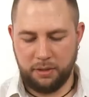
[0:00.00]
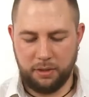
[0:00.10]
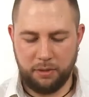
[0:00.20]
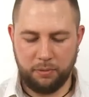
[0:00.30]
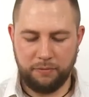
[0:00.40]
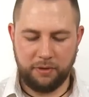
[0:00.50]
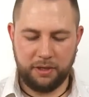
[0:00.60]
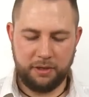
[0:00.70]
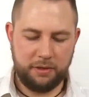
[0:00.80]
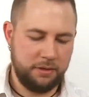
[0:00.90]
lower
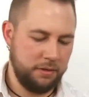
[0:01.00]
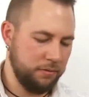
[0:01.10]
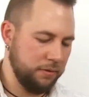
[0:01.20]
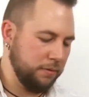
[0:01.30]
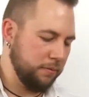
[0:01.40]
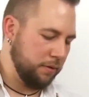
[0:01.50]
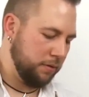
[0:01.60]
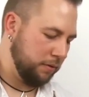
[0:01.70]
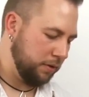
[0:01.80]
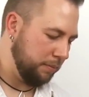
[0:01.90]
fly, or the
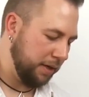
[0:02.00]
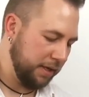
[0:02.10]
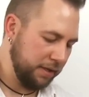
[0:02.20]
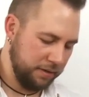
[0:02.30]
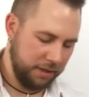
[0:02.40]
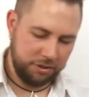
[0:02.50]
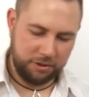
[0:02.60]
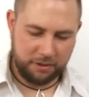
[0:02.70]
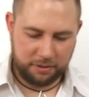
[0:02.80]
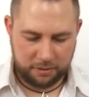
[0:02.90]
on the belly actually.